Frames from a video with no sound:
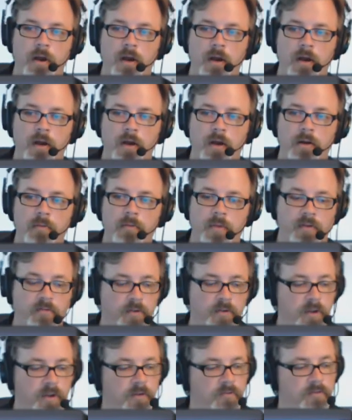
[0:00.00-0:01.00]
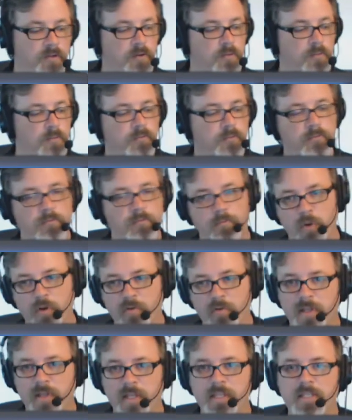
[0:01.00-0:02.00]
uh, if, if you're
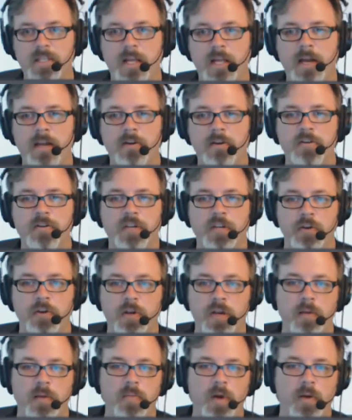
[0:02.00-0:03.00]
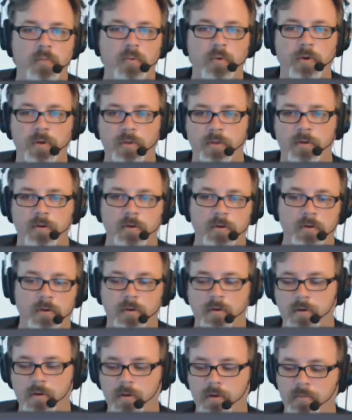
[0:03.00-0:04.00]
moving the sliders and you come up with
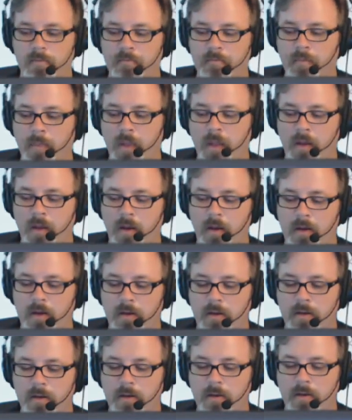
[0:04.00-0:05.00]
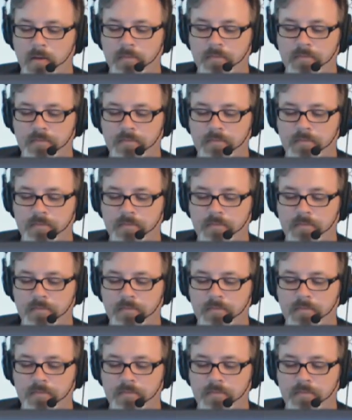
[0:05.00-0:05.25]
a, uh,